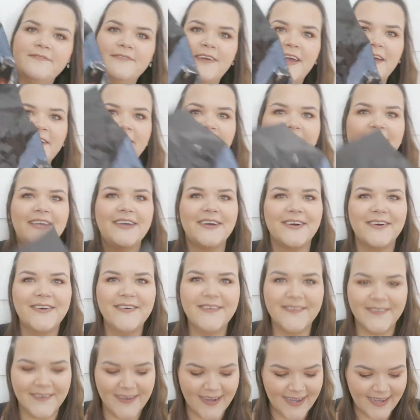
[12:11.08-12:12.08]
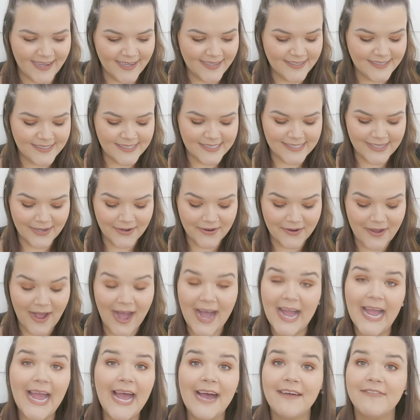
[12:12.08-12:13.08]
Very cool, huh? So
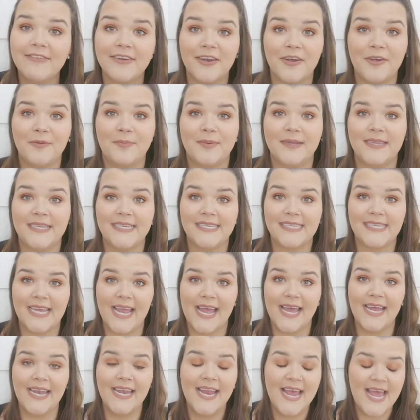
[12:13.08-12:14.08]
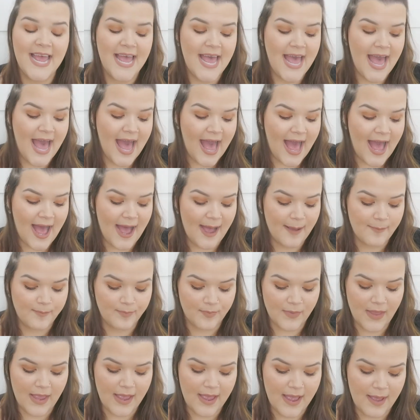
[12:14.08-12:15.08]
I haven't opened this yet.
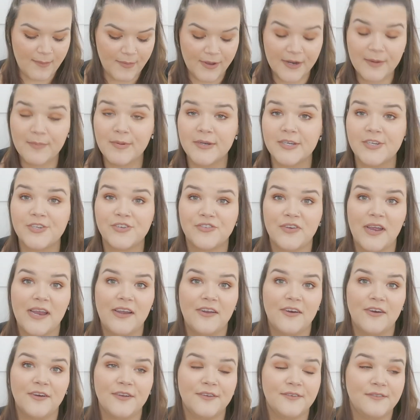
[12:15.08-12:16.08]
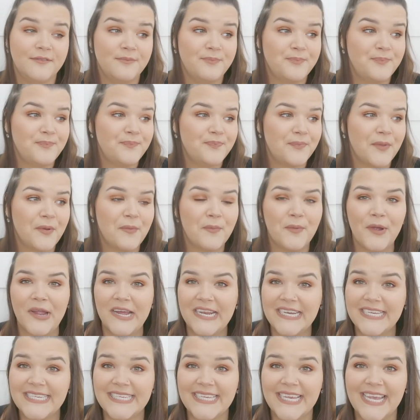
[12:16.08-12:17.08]
I'm gonna put it straight on. We're
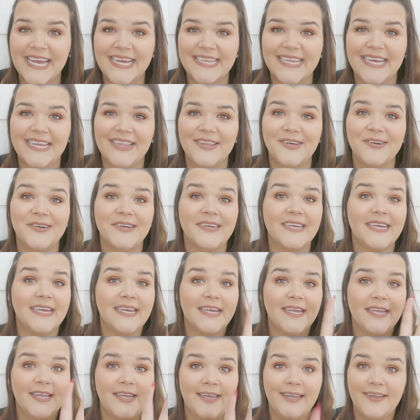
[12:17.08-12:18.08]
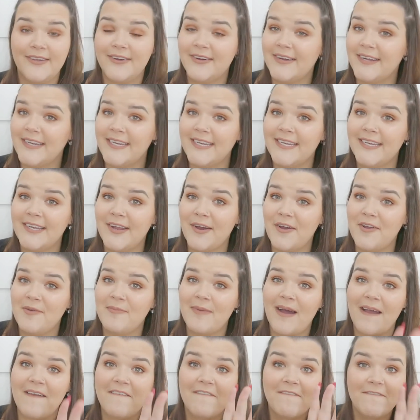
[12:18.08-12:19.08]
gonna see how they look. You're gonna know
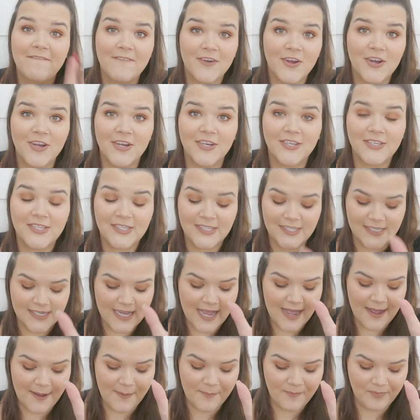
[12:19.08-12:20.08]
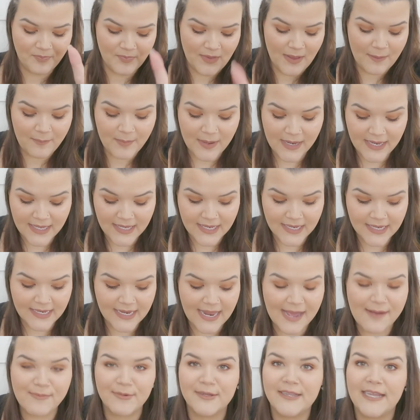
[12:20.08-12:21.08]
my first opinion
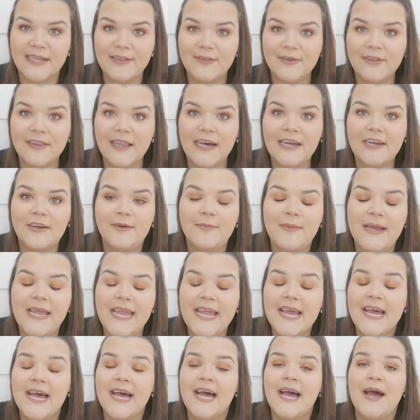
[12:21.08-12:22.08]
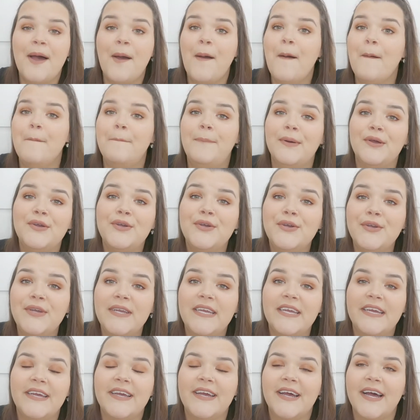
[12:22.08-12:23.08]
and what they look like on me.
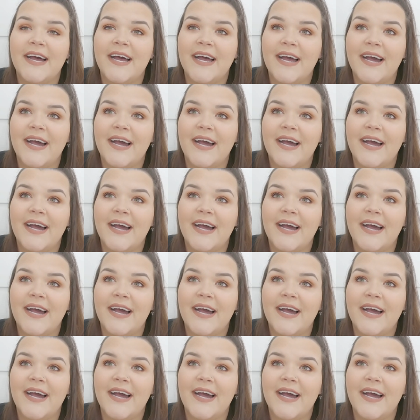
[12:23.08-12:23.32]
BOOHOO,